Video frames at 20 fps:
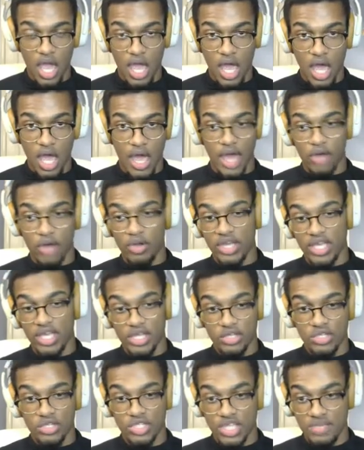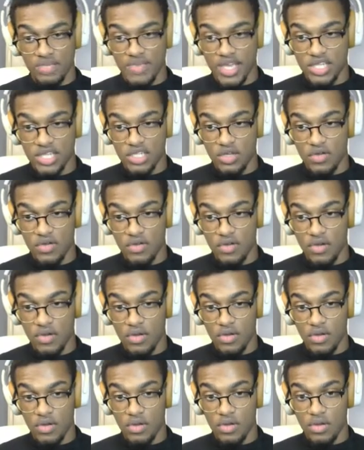How do I get to the second page?
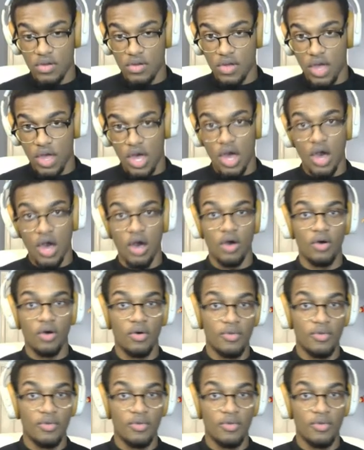Oh.